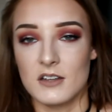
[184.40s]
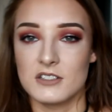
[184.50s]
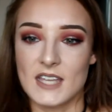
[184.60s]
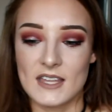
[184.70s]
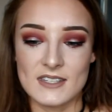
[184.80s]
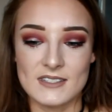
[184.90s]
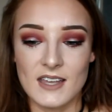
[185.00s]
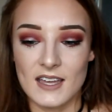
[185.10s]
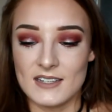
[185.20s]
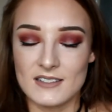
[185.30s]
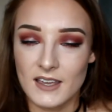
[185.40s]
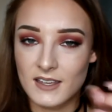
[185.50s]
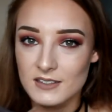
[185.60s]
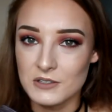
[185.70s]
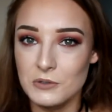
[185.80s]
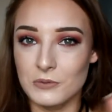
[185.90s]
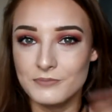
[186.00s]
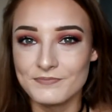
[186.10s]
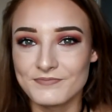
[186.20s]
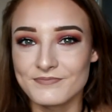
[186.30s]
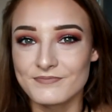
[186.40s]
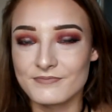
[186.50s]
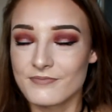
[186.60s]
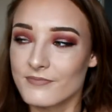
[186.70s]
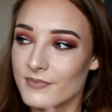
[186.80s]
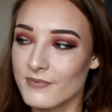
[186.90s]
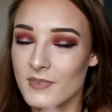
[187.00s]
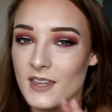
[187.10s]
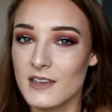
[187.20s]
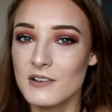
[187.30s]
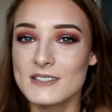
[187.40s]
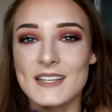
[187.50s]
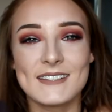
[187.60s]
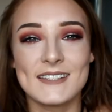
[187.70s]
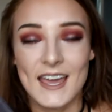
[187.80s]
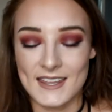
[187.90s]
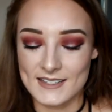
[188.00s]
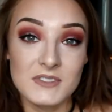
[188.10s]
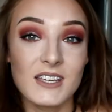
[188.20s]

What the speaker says: I just take this and it's like cool, it all stays together.